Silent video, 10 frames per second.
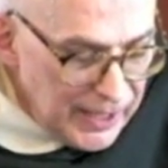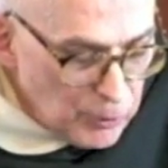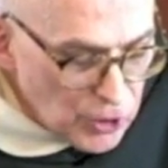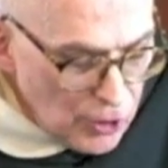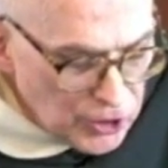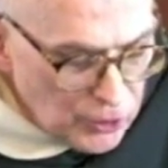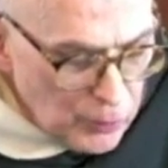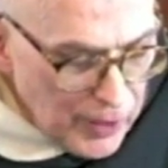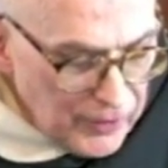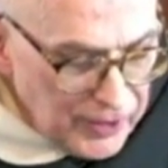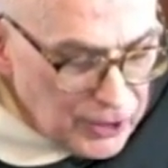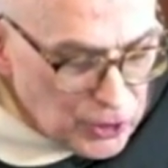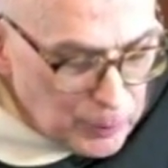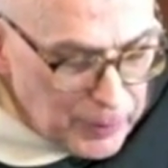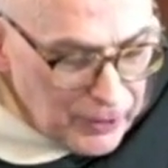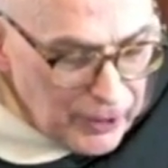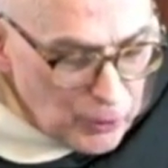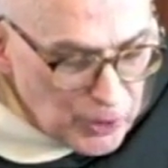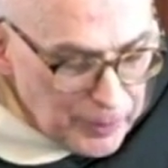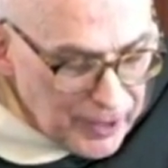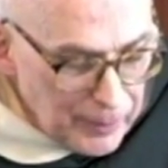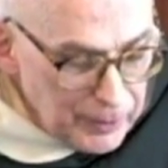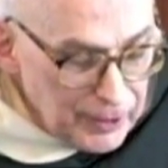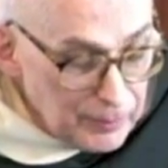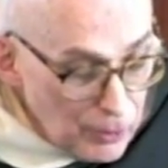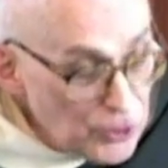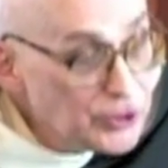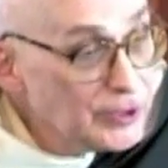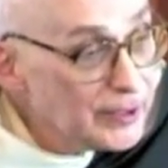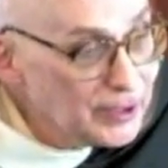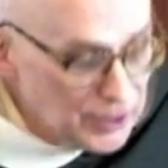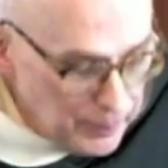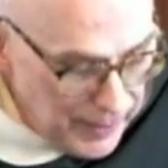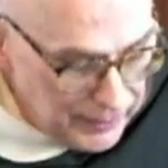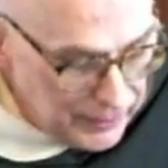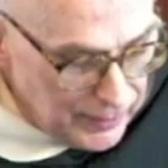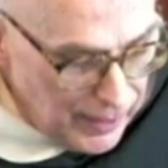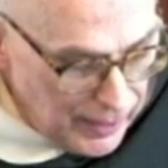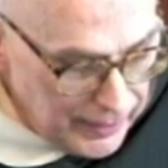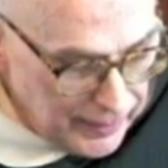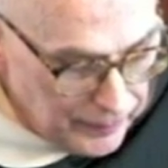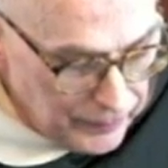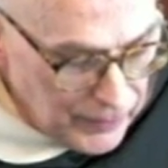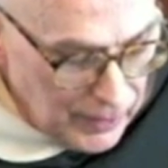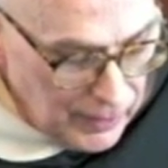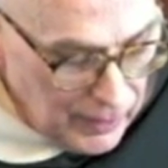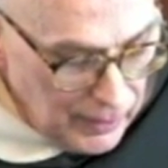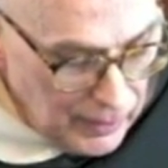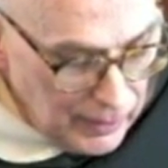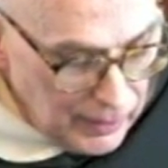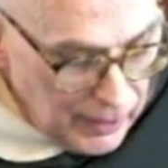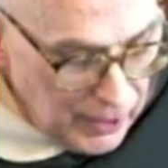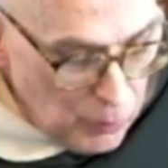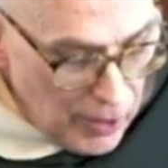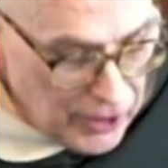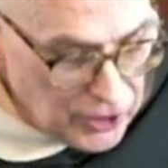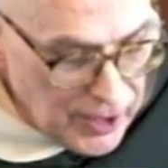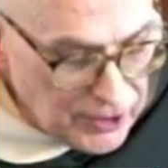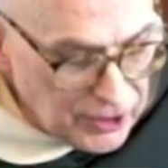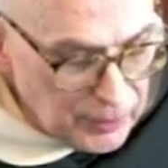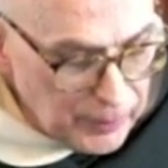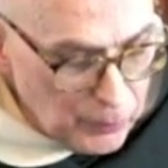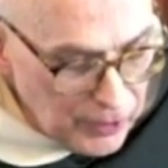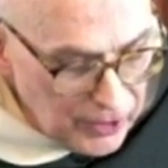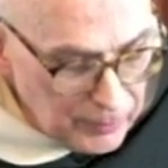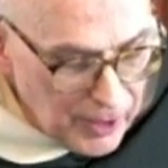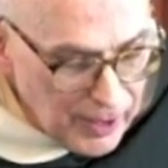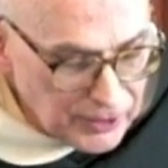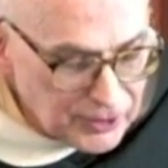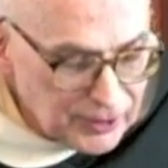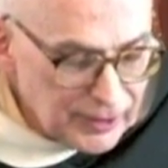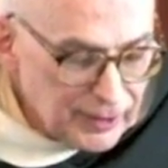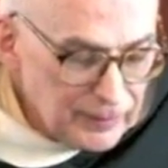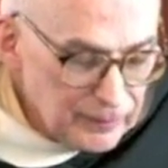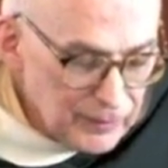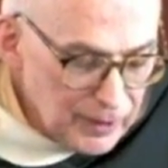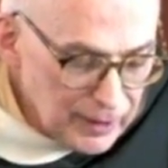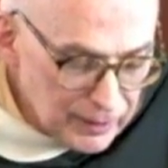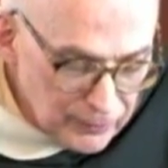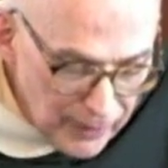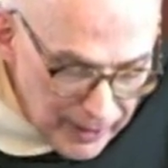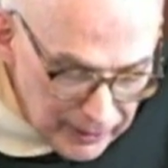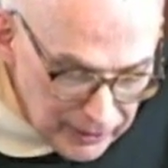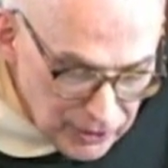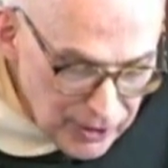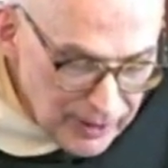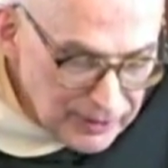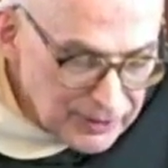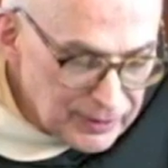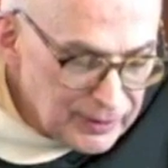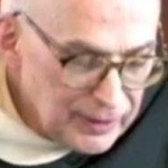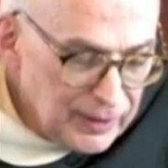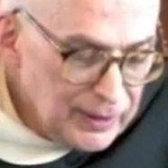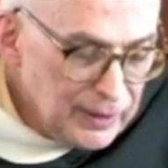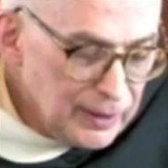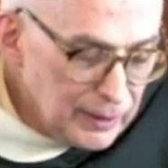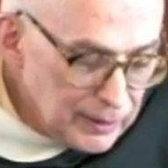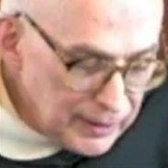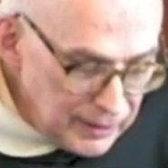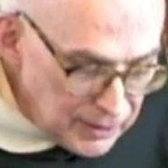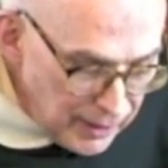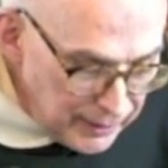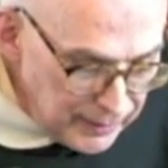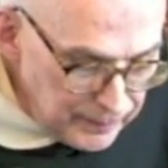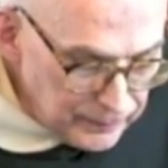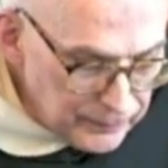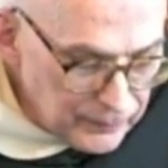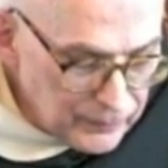He was also aware that his superior was becoming emotionally dependent on him. He wanted Jason to be with him constantly. He confided in Jason. He leaned on him.